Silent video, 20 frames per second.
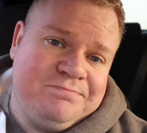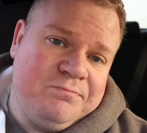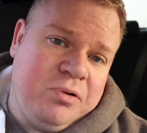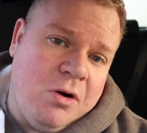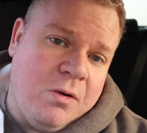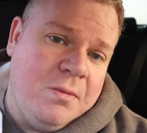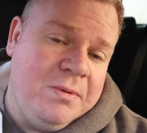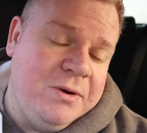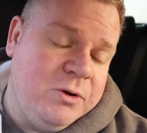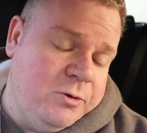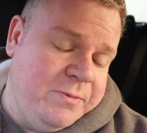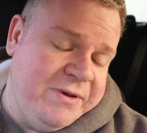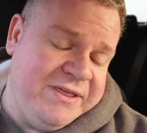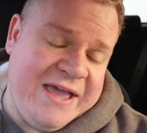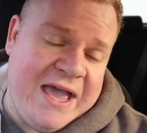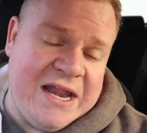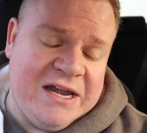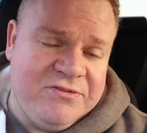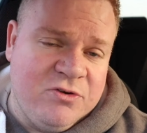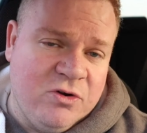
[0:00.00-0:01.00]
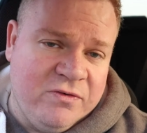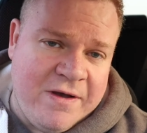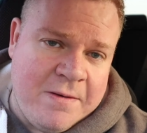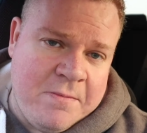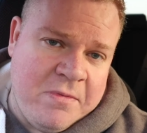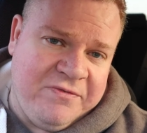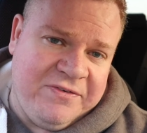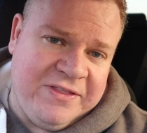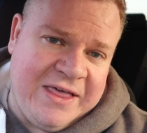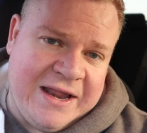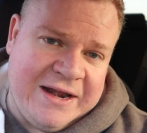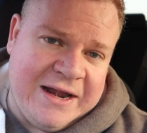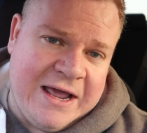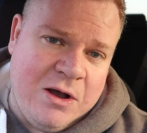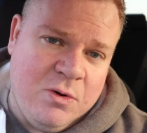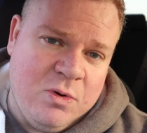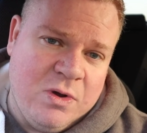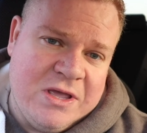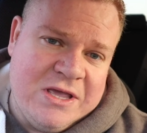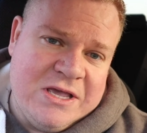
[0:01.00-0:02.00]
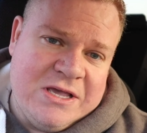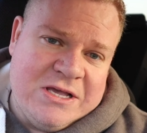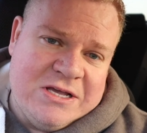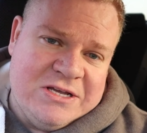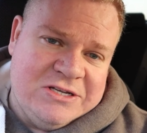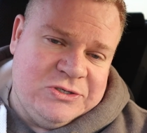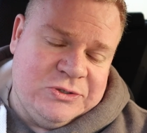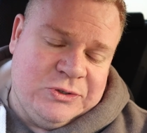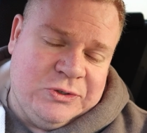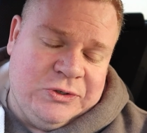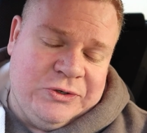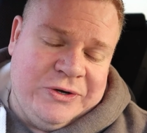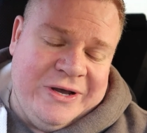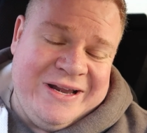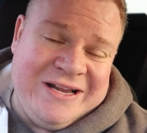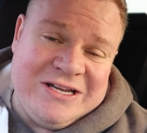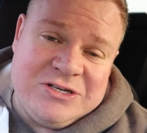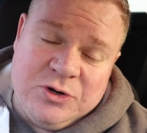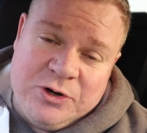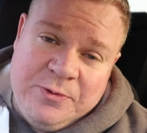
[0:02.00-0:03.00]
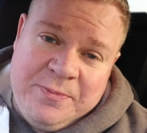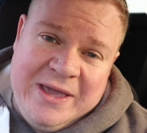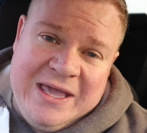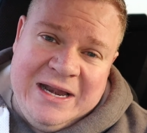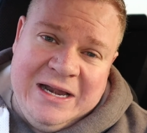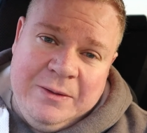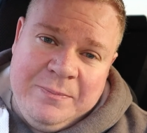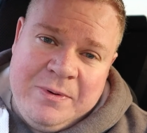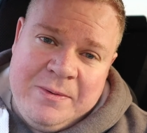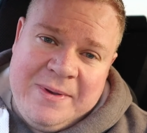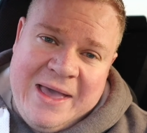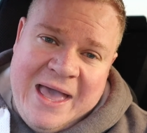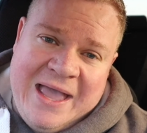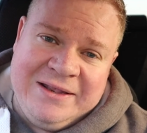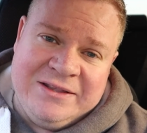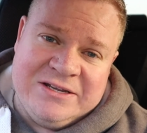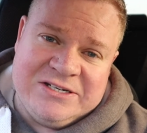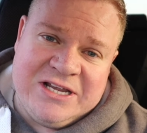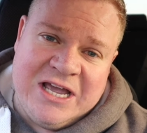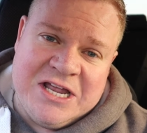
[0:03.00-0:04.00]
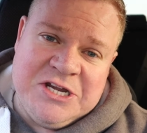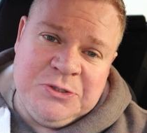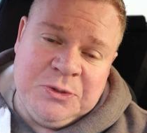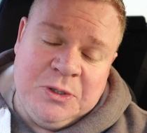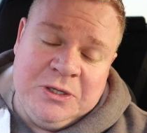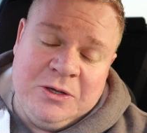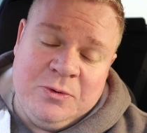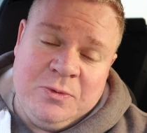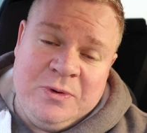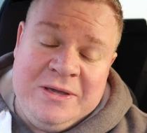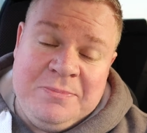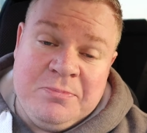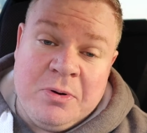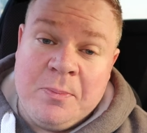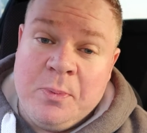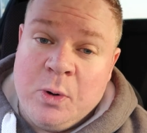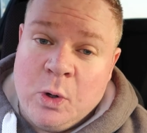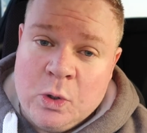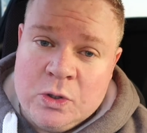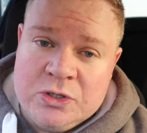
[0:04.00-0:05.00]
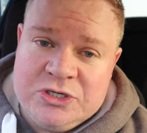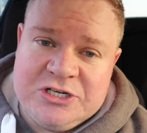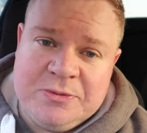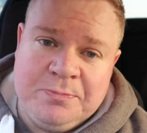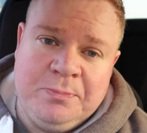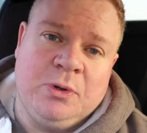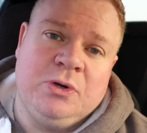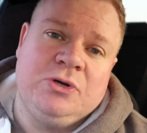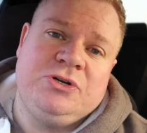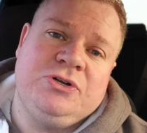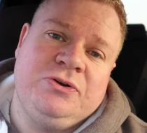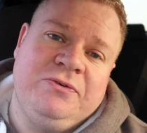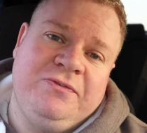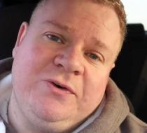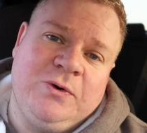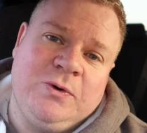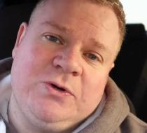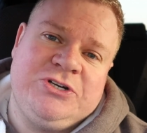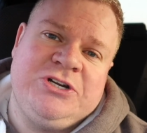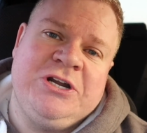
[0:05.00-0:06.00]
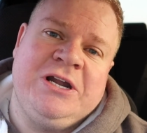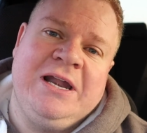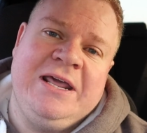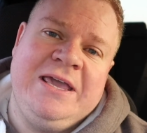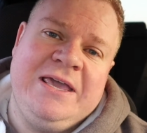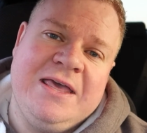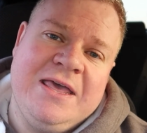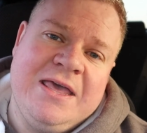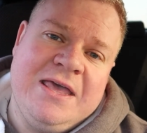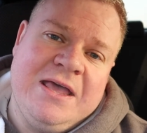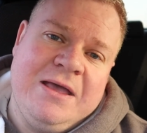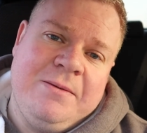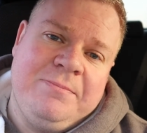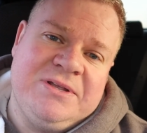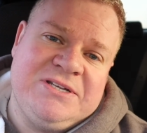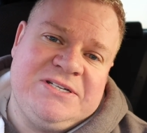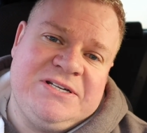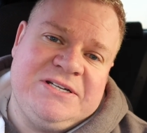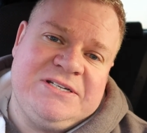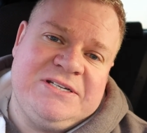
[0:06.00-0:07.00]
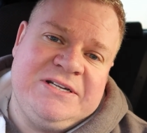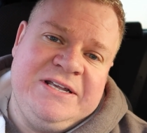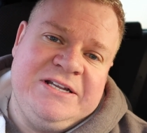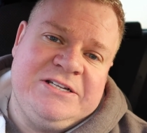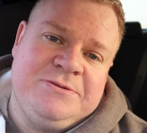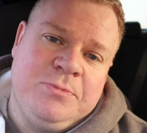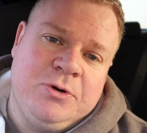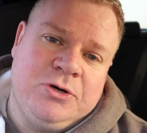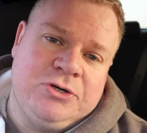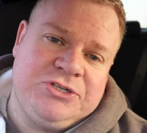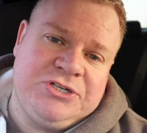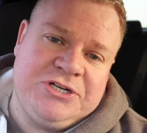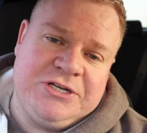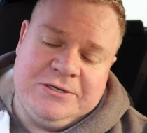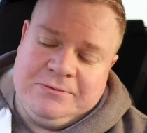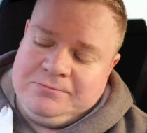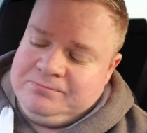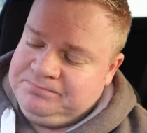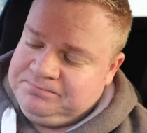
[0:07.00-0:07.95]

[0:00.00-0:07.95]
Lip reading: probably going to be the end of November for that now, so it is going to be a little bit behind the schedule that we proposed, but unfortunately business needs must.